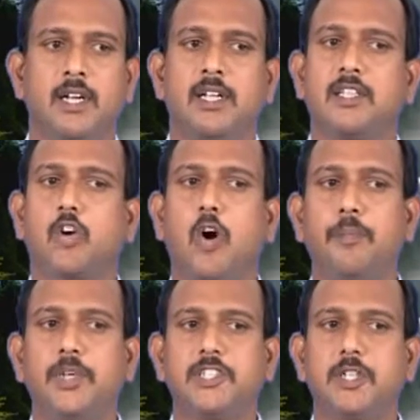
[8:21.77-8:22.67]
The
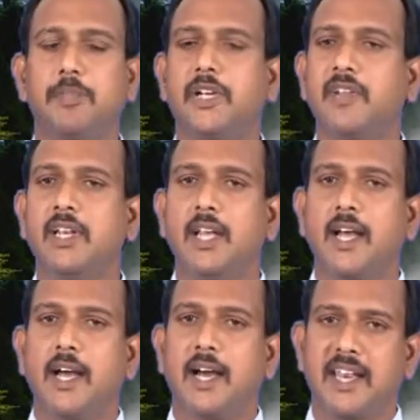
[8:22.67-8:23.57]
competition between
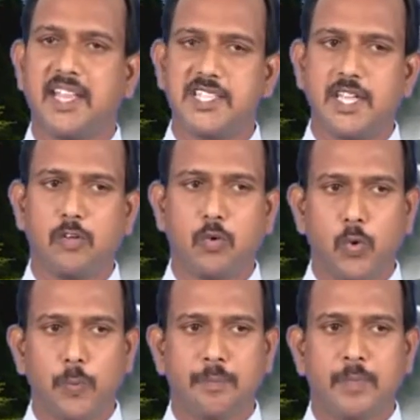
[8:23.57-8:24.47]
racial groups